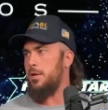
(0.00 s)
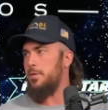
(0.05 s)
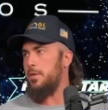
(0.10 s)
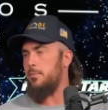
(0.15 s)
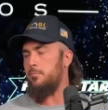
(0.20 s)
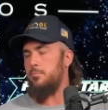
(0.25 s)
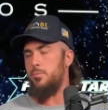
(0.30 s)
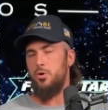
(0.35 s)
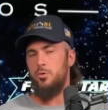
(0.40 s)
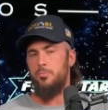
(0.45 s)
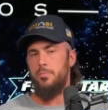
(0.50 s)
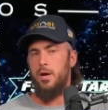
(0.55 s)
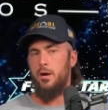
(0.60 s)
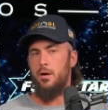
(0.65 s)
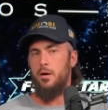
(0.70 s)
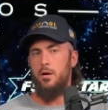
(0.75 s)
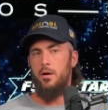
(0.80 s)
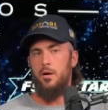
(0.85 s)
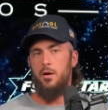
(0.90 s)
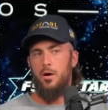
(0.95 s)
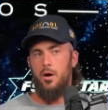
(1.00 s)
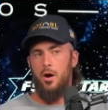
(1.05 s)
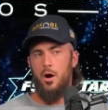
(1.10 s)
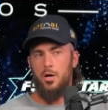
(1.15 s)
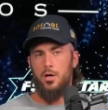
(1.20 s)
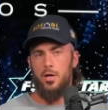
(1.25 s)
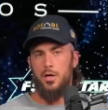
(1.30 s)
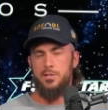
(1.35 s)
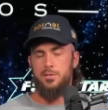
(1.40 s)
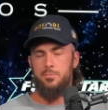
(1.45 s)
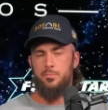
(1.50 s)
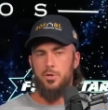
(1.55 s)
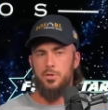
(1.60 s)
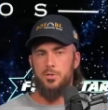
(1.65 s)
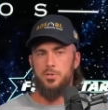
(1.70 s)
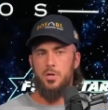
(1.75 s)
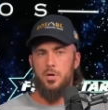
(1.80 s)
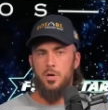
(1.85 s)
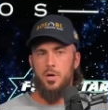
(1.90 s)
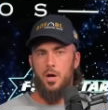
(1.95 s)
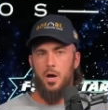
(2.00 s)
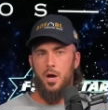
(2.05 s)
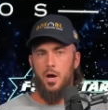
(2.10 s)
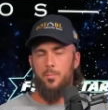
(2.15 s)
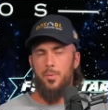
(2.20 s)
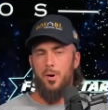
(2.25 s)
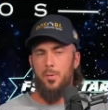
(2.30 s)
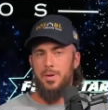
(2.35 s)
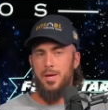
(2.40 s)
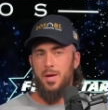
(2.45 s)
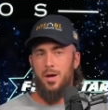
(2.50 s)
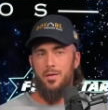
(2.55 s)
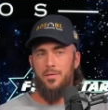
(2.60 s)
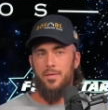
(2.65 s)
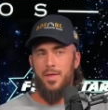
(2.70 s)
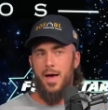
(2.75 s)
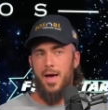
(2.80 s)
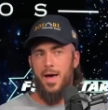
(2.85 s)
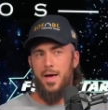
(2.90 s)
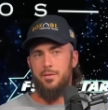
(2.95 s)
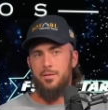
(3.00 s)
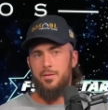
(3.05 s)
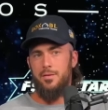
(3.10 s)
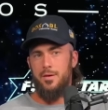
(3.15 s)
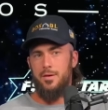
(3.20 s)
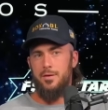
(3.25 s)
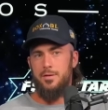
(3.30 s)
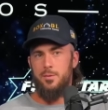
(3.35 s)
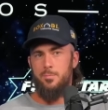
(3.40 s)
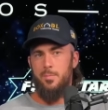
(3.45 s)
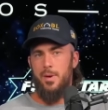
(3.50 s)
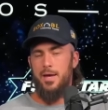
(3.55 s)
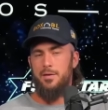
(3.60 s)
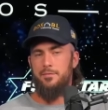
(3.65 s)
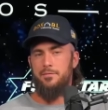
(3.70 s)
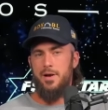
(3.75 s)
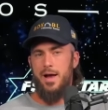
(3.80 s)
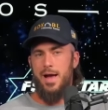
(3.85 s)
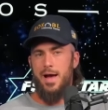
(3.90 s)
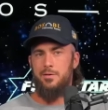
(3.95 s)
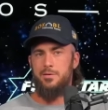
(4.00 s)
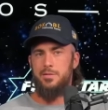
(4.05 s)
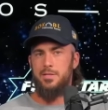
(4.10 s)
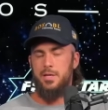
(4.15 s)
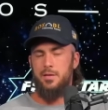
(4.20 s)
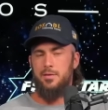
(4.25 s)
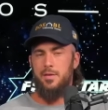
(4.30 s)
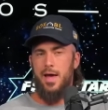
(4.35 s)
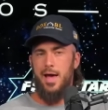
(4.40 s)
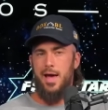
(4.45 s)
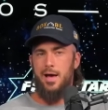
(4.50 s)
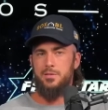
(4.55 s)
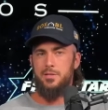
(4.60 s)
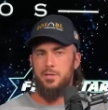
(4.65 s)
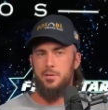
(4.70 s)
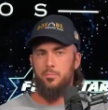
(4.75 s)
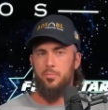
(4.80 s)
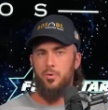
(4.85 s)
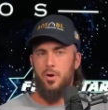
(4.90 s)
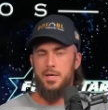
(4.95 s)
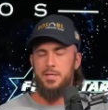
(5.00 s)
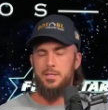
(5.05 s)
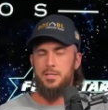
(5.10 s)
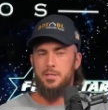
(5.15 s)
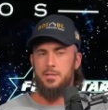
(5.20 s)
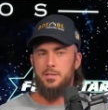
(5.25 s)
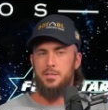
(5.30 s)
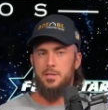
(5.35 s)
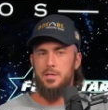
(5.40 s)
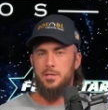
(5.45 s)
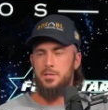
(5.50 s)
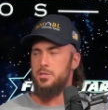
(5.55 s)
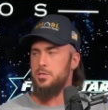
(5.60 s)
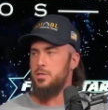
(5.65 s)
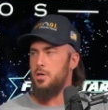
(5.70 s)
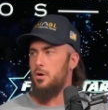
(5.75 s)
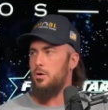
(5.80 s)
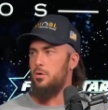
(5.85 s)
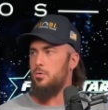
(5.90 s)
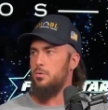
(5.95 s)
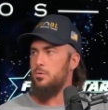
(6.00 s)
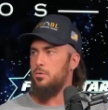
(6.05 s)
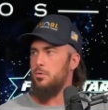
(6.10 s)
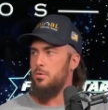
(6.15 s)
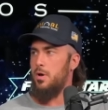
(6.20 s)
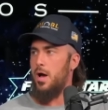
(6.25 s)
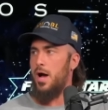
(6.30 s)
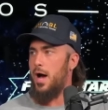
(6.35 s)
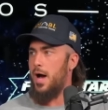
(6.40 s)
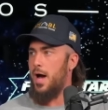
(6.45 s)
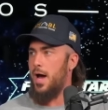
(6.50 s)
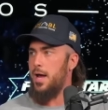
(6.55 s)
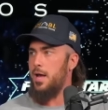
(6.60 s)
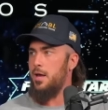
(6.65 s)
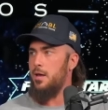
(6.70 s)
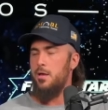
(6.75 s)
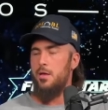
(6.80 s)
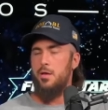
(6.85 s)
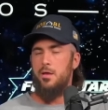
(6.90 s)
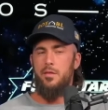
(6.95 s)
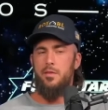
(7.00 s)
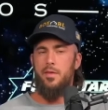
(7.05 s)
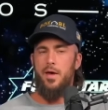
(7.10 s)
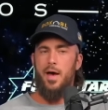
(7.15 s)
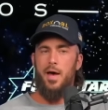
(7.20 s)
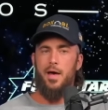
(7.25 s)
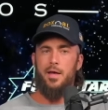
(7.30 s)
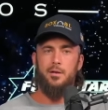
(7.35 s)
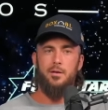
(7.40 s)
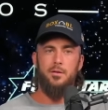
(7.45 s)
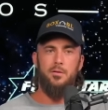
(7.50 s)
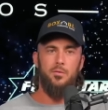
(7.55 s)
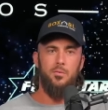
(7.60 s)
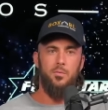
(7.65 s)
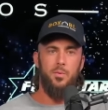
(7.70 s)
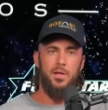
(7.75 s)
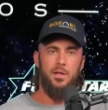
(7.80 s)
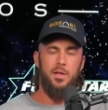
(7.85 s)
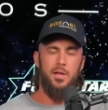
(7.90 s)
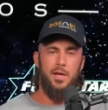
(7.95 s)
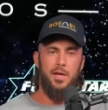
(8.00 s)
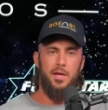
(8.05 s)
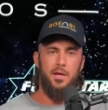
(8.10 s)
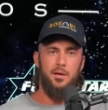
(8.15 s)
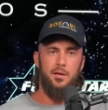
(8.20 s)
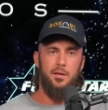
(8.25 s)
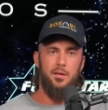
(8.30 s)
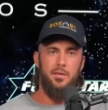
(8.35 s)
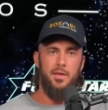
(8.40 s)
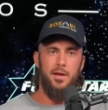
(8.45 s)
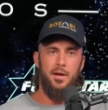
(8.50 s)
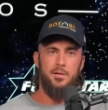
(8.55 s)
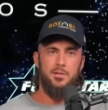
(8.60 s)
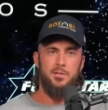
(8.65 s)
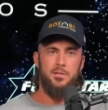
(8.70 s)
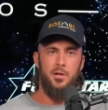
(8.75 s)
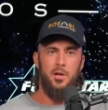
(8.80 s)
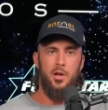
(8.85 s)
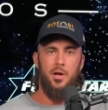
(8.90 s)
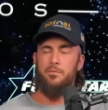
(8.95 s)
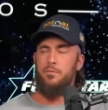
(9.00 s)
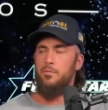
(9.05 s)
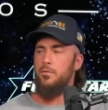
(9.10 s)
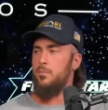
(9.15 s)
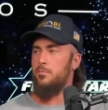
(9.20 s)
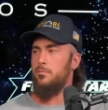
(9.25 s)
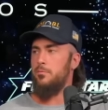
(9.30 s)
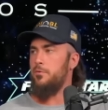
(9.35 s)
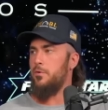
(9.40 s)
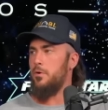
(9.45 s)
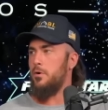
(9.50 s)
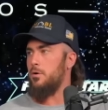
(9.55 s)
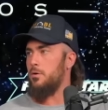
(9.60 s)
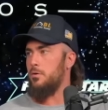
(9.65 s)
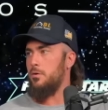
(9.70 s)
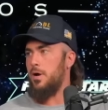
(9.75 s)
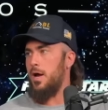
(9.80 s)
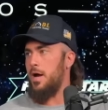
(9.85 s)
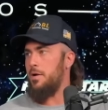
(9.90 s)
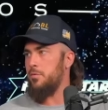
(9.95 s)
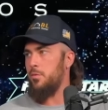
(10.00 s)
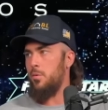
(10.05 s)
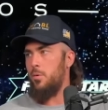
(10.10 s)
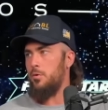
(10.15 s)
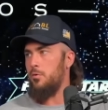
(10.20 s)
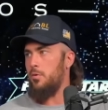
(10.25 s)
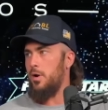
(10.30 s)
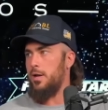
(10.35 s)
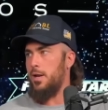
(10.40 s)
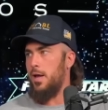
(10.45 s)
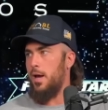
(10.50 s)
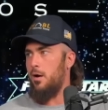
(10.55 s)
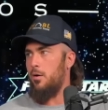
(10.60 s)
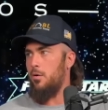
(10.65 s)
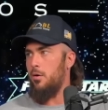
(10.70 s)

and then boom, they're our customers. Uh, but beyond that, the demand for housing and the housing price is, is so high mm. that really there's enough room for everyone right now.